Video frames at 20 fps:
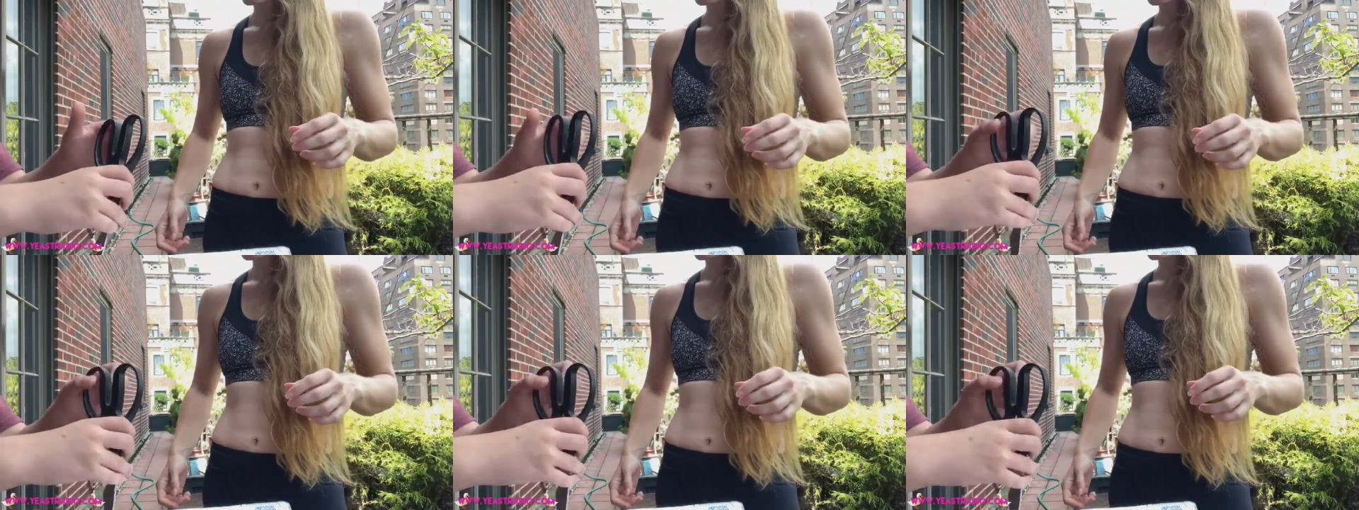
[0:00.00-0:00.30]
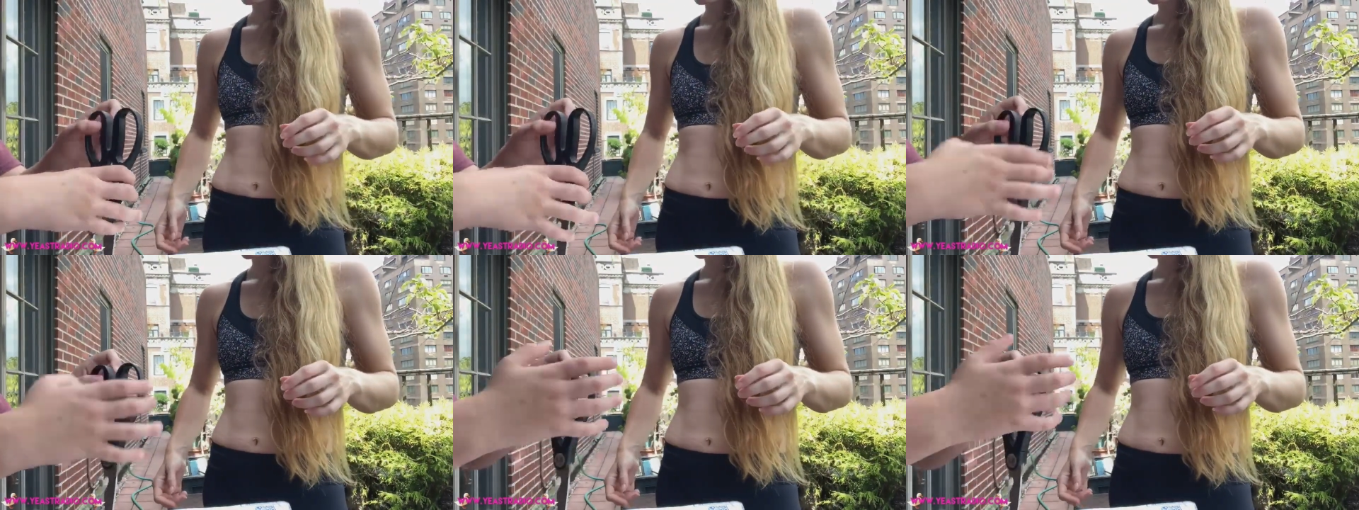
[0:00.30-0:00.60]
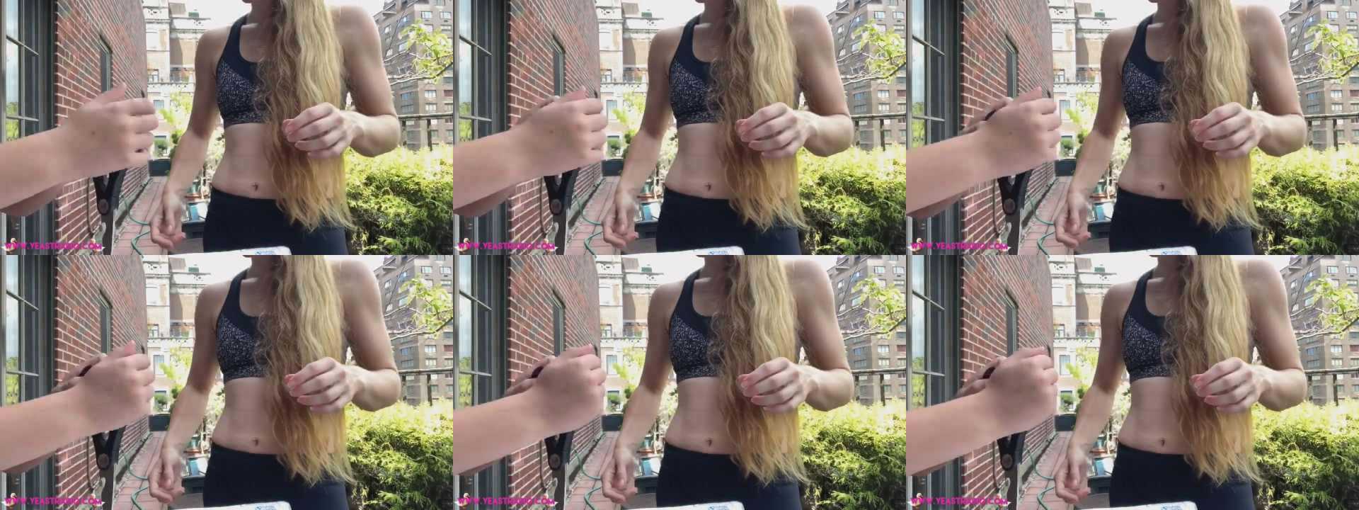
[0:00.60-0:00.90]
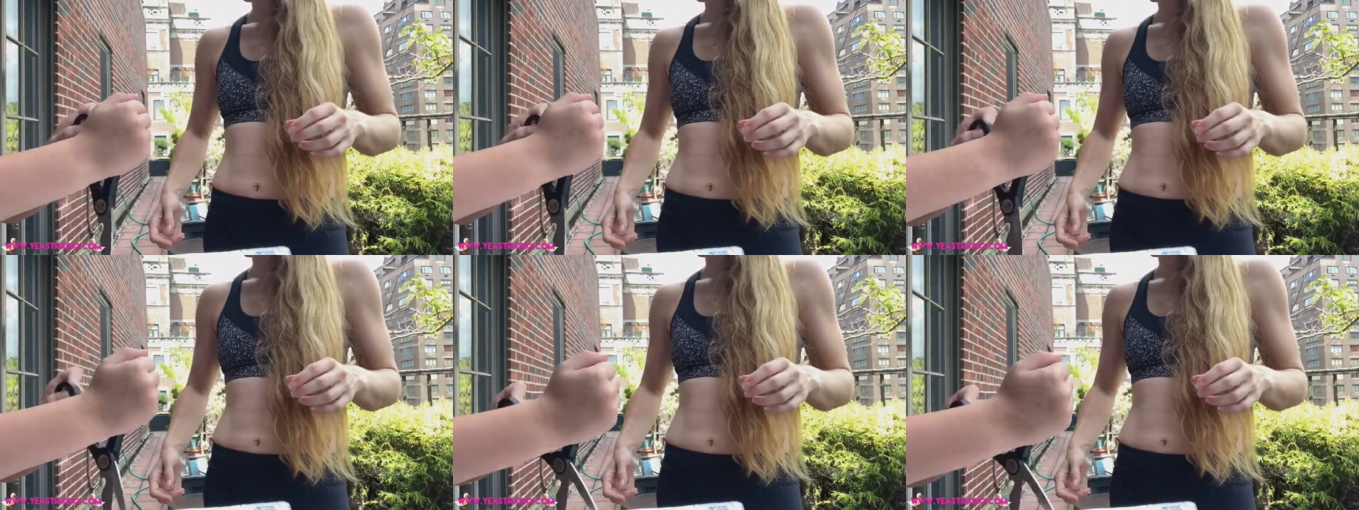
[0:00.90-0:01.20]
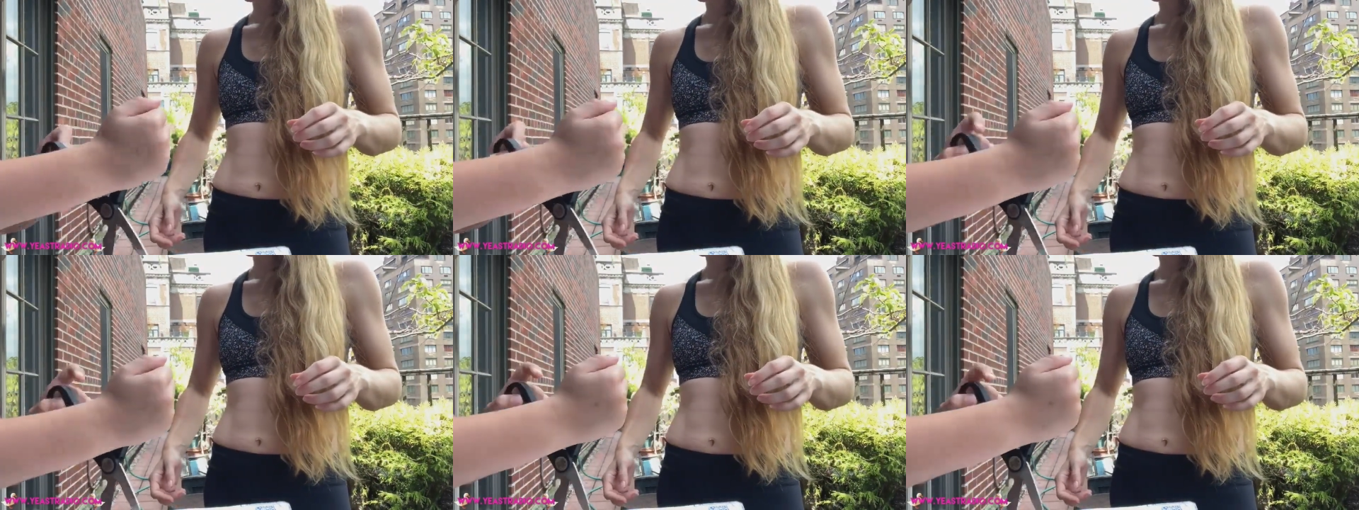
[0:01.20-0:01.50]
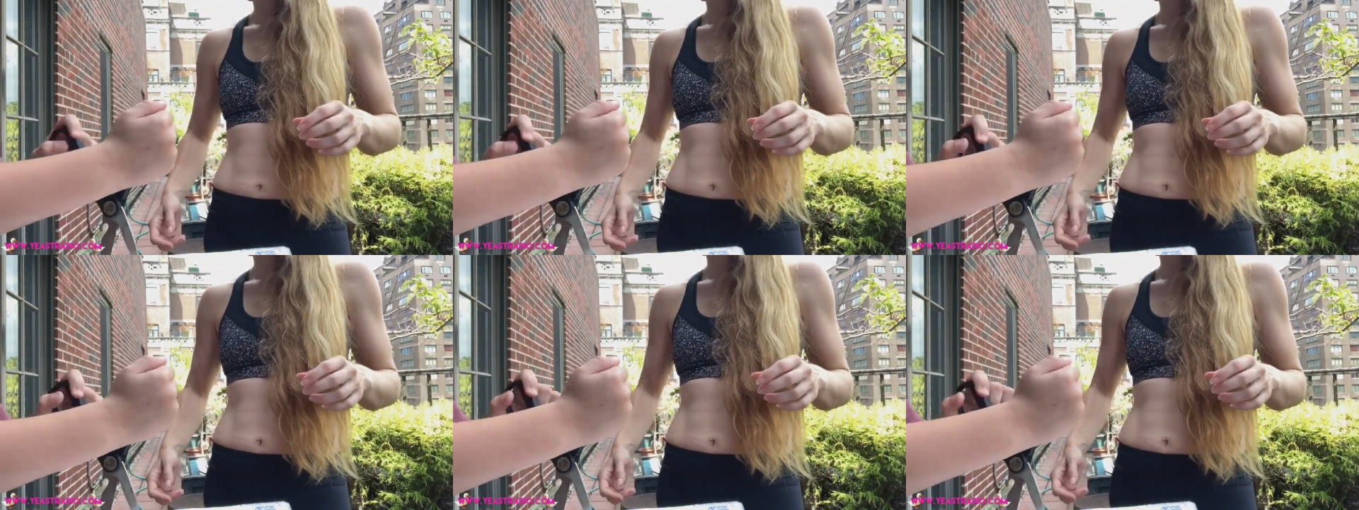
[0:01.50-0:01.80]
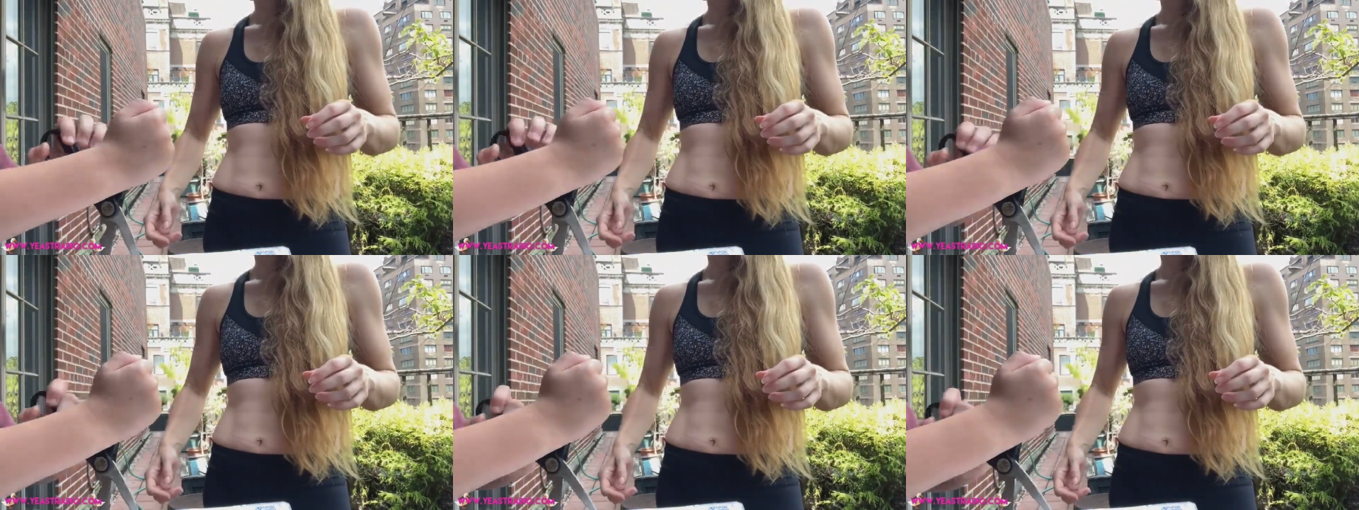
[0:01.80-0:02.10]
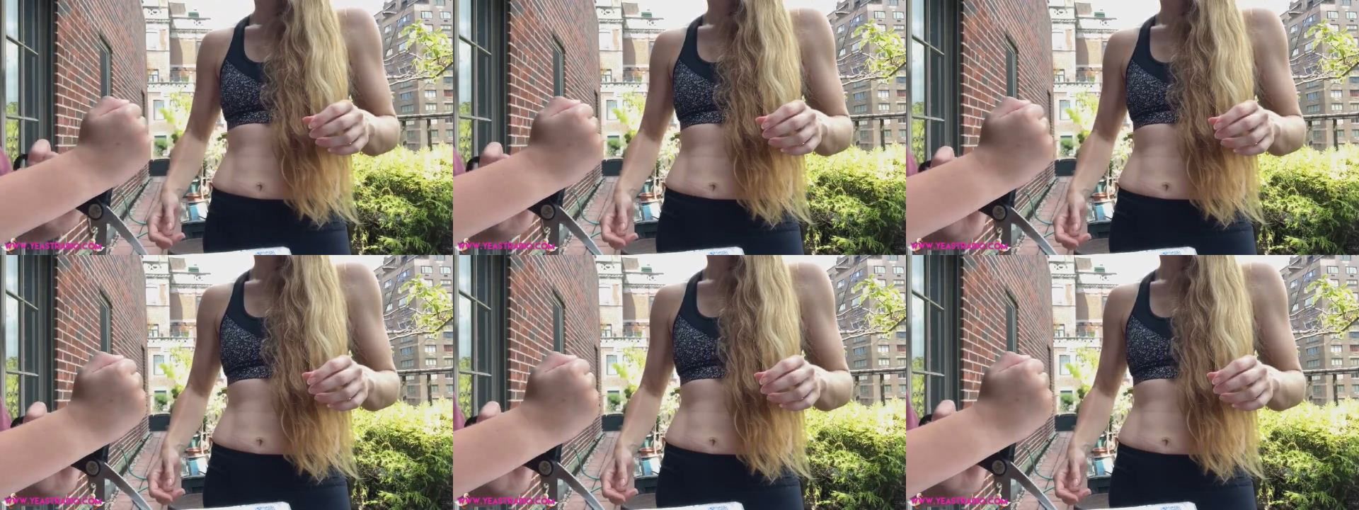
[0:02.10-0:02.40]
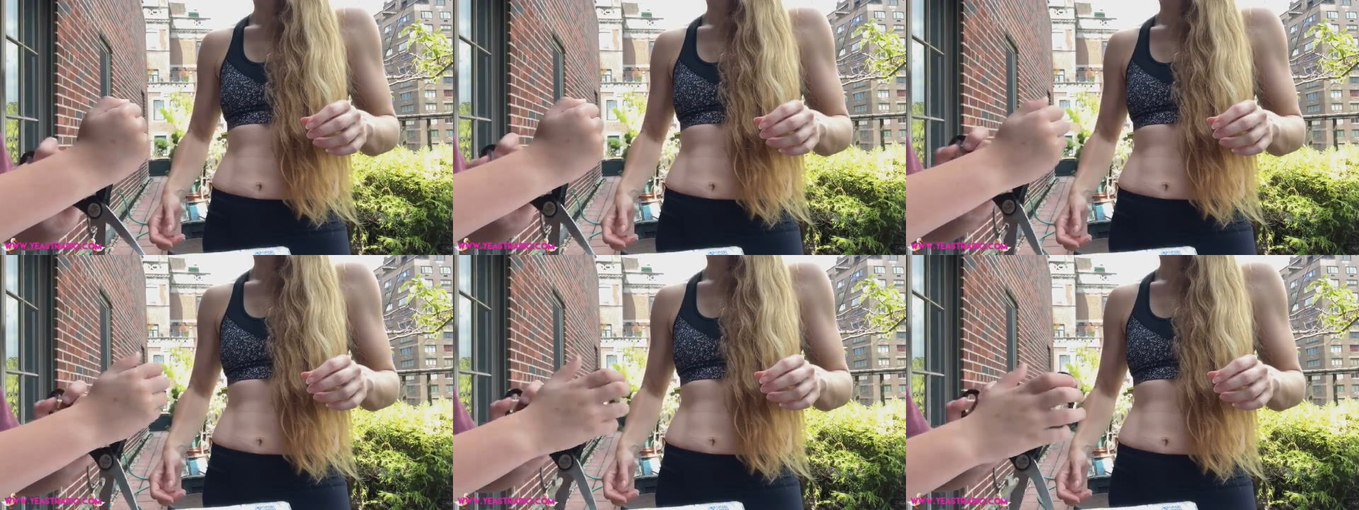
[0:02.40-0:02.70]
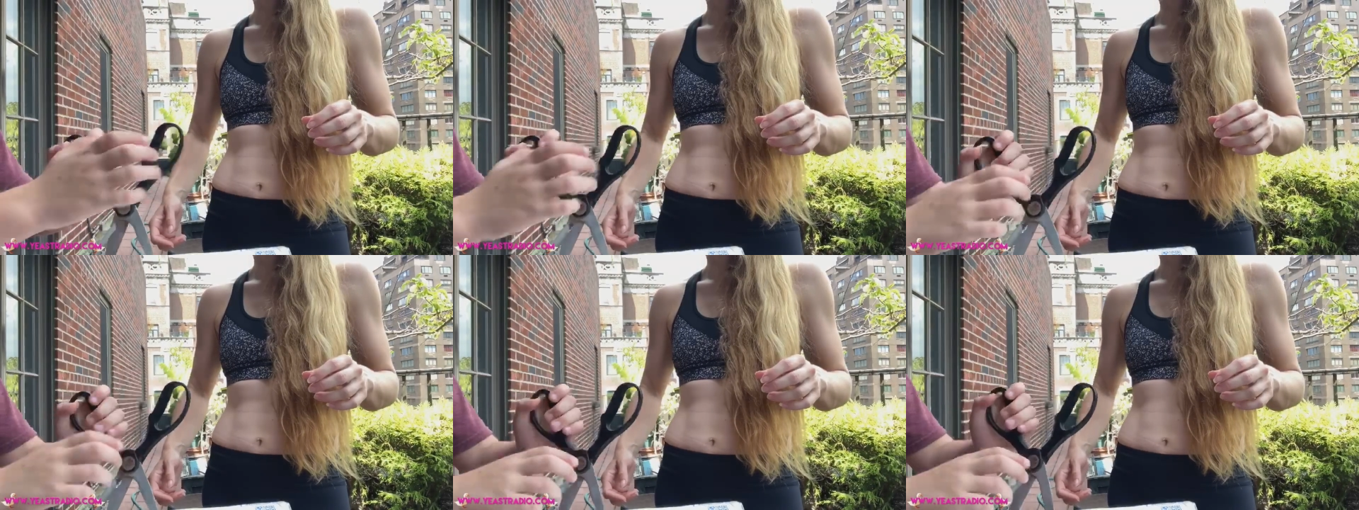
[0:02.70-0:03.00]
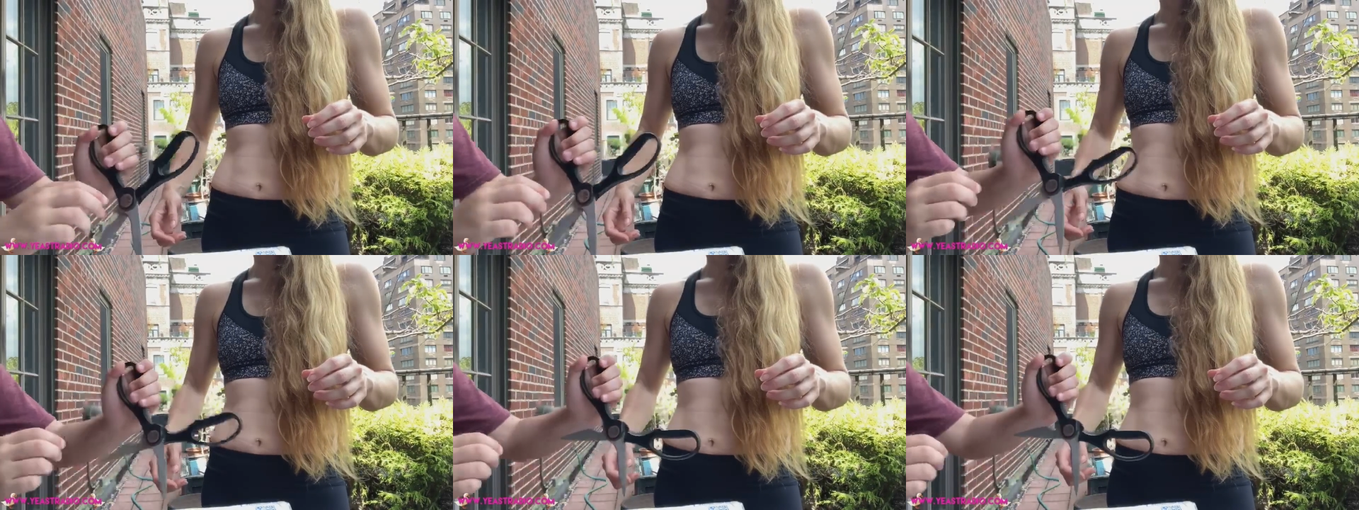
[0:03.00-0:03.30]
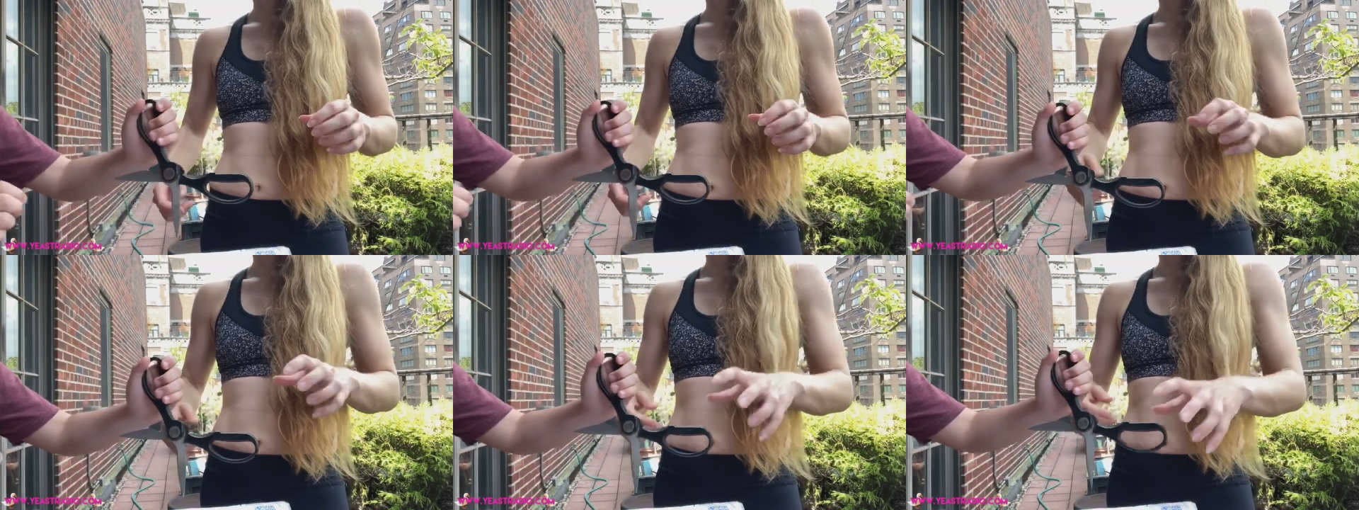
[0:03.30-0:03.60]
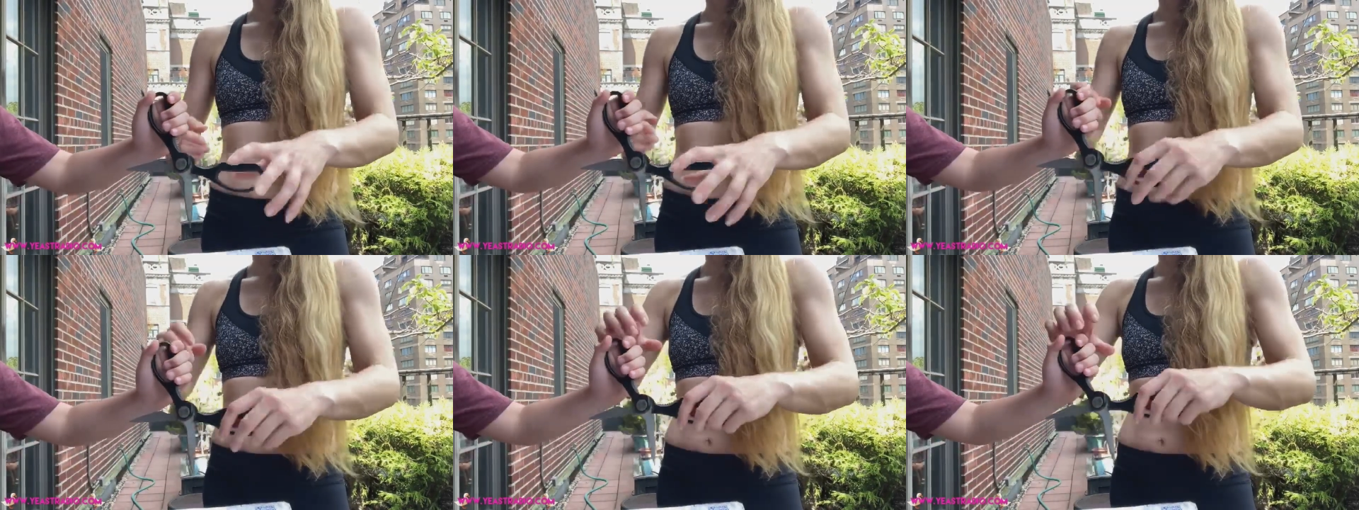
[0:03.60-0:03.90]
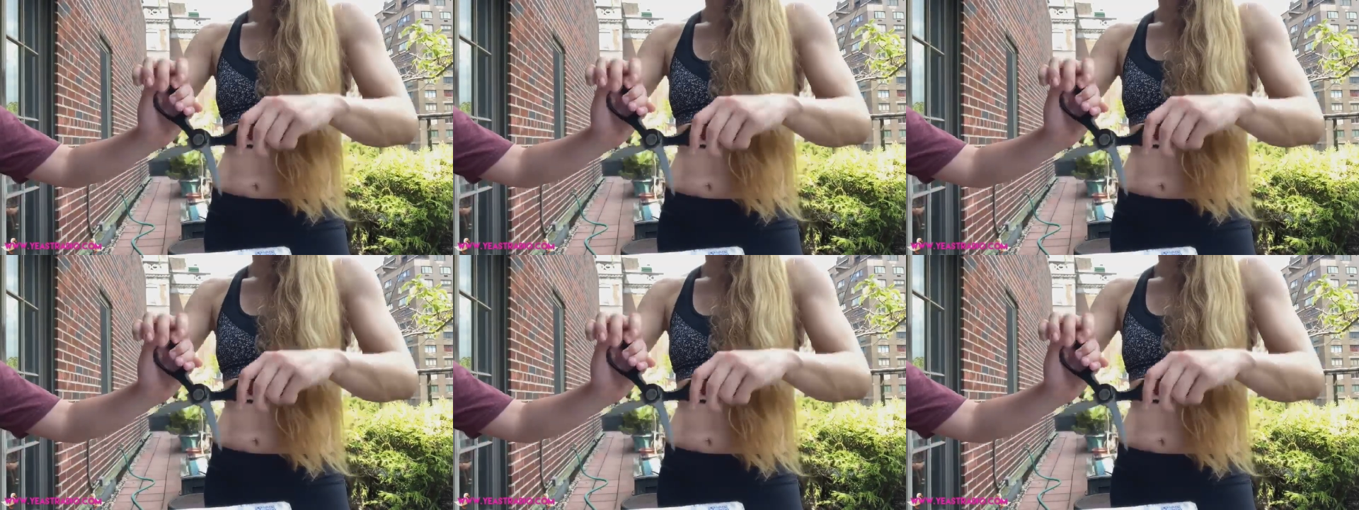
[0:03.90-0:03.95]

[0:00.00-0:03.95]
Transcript: (no speaker visible)